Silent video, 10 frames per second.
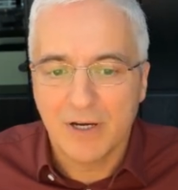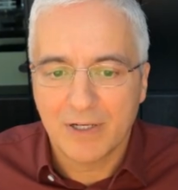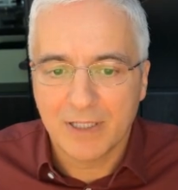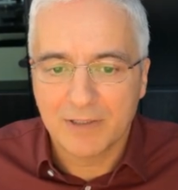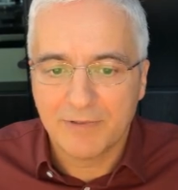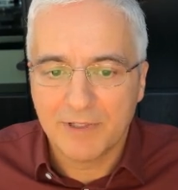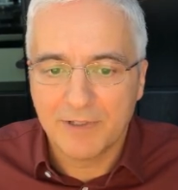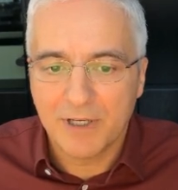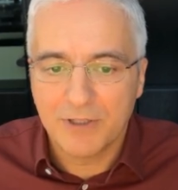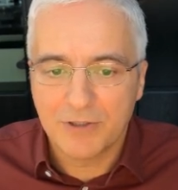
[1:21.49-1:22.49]
Another
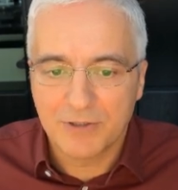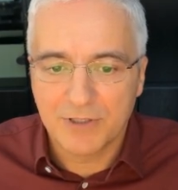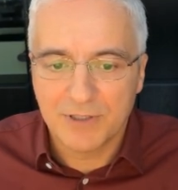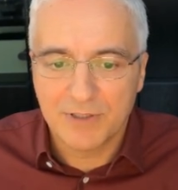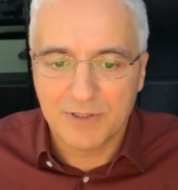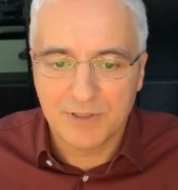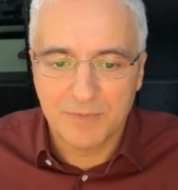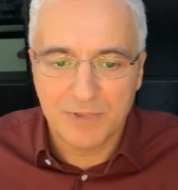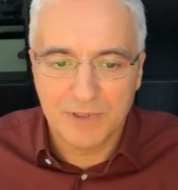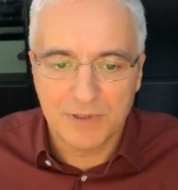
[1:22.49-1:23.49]
variation is,
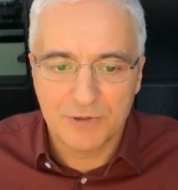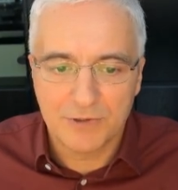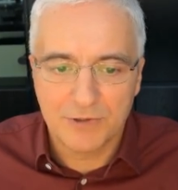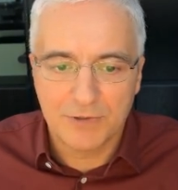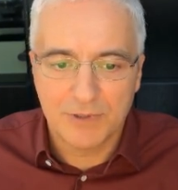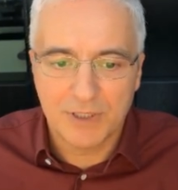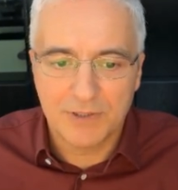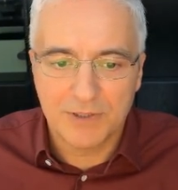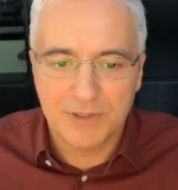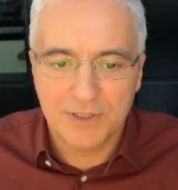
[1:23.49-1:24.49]
let me show you
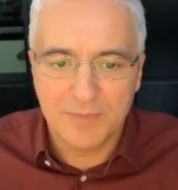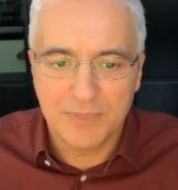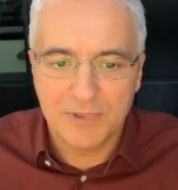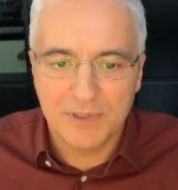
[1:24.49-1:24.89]
another example,